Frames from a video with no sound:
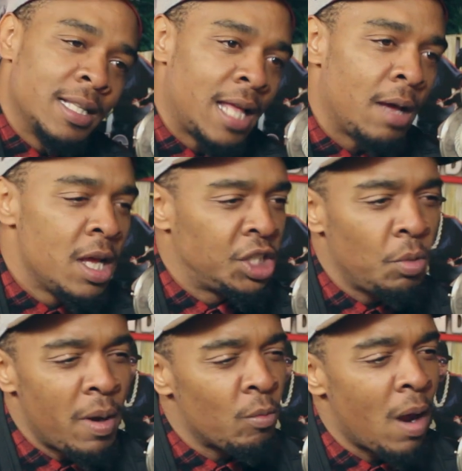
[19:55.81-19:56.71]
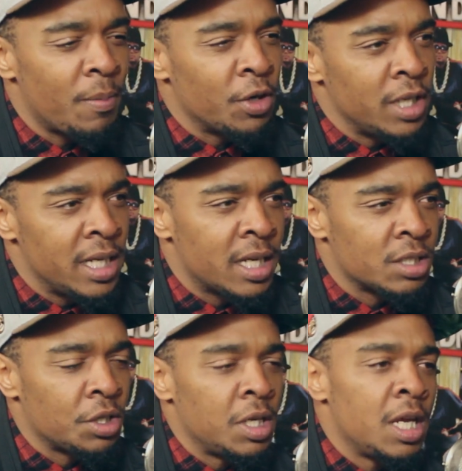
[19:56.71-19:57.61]
Now, she wasn't rubbing her knee
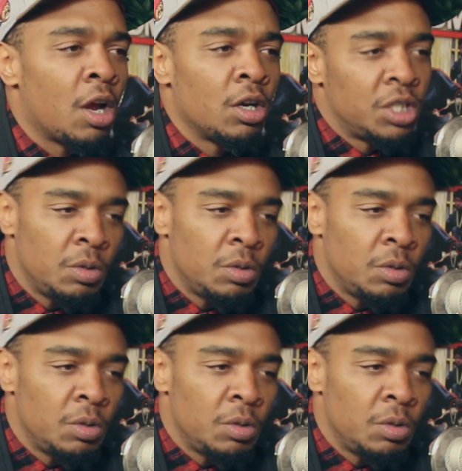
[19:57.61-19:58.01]
because her knee hurt.